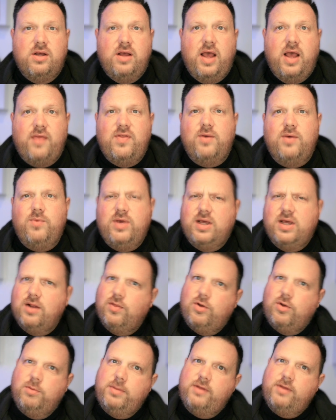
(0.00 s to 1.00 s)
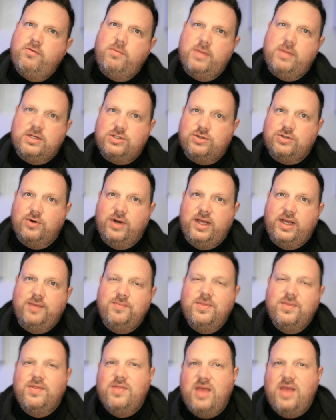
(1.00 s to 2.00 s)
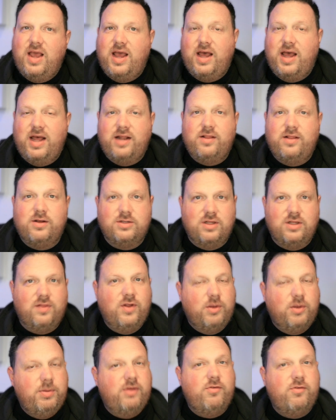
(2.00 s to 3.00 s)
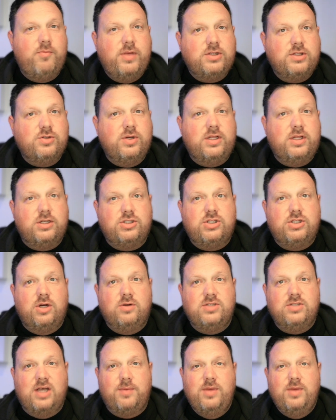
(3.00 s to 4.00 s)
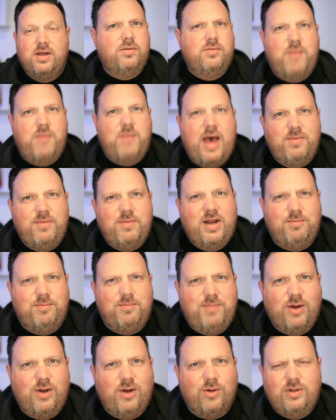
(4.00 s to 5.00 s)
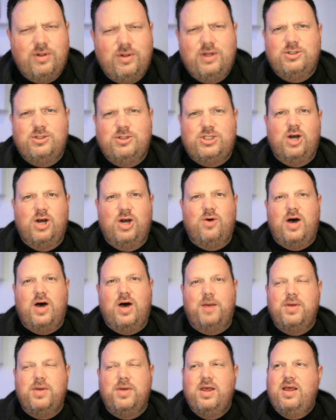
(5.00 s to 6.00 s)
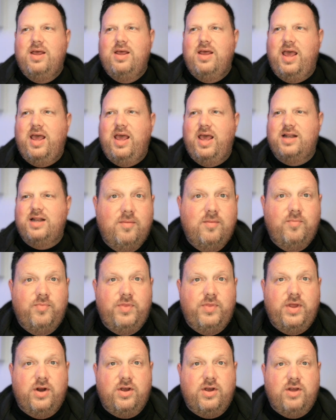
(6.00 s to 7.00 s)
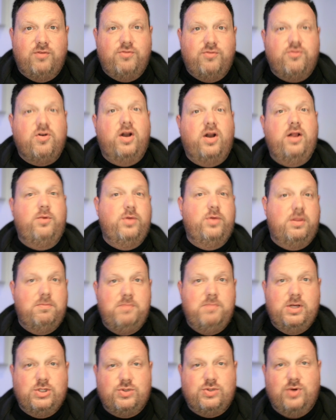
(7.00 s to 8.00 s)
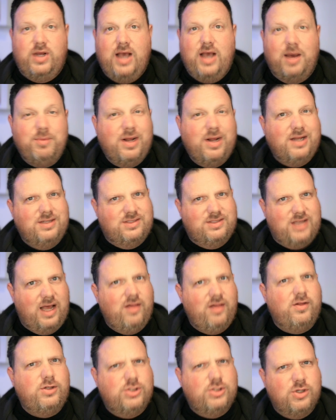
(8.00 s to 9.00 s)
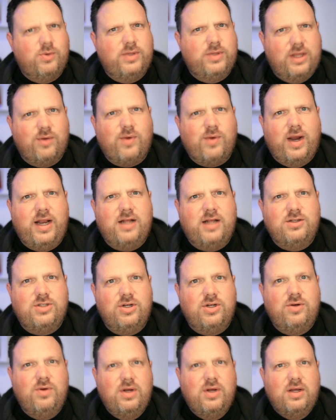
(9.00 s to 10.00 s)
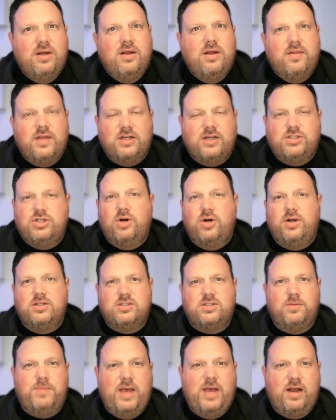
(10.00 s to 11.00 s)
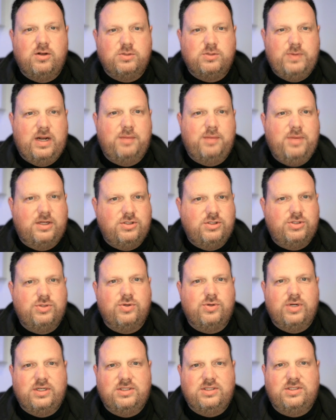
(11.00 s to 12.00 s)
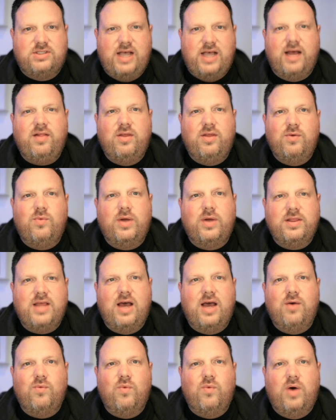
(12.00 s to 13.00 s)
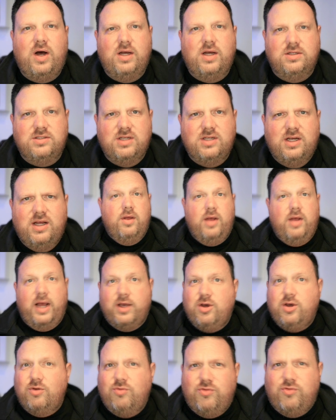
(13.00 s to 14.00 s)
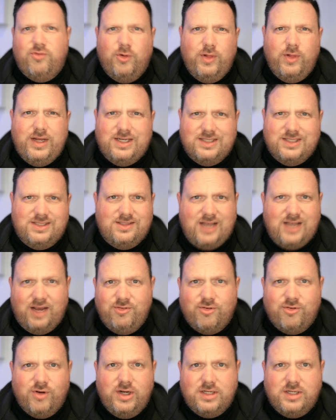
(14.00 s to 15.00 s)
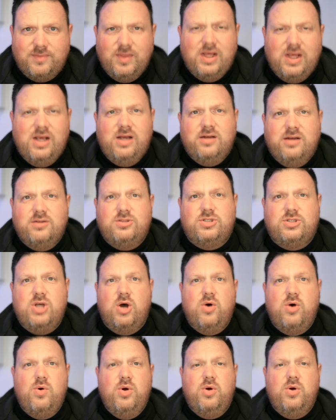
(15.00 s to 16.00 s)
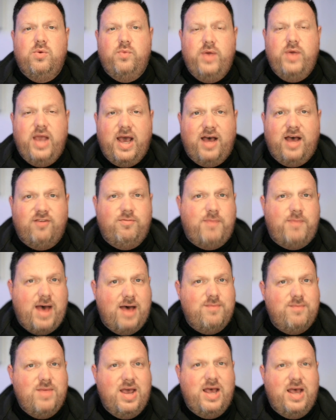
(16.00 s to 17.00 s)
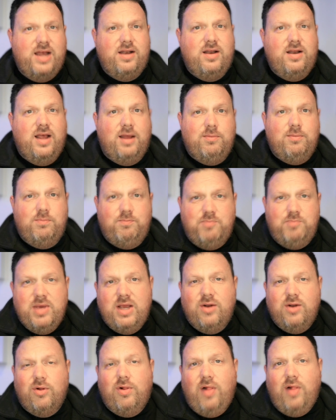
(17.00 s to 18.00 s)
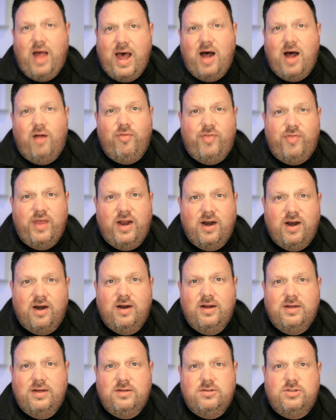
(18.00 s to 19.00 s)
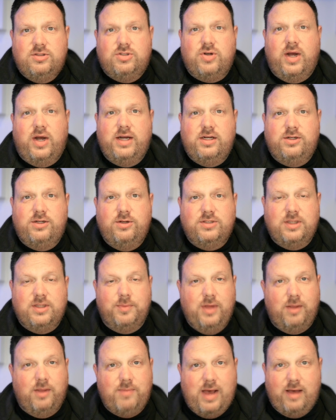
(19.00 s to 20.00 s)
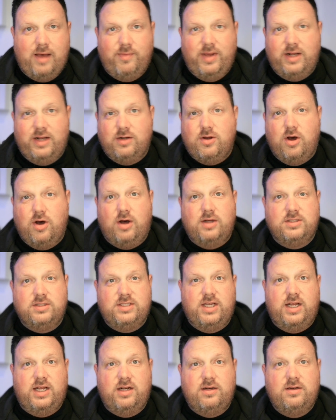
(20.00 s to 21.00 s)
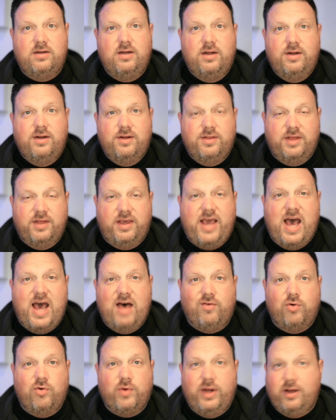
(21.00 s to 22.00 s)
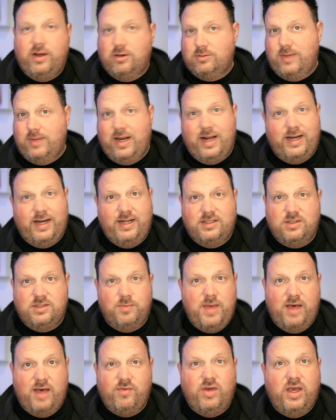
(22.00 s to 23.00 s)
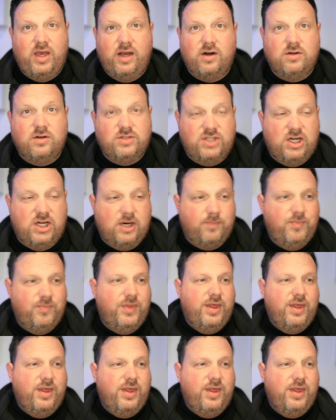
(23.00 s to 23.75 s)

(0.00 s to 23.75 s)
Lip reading: and then we get a little bit of a mystery. And there's a little bit of a mystery that shows up. Batman and Beetle show up and they're confronted with a mystery. I'm not exactly sure what they ran into. They showed in some panels, but I'm not sure exactly what that was. I couldn't fully decipher it. So we have Batman and Beetle out there trying to do something, and Batman calls in the cavalry. He goes, man, I need some heavy hitters here.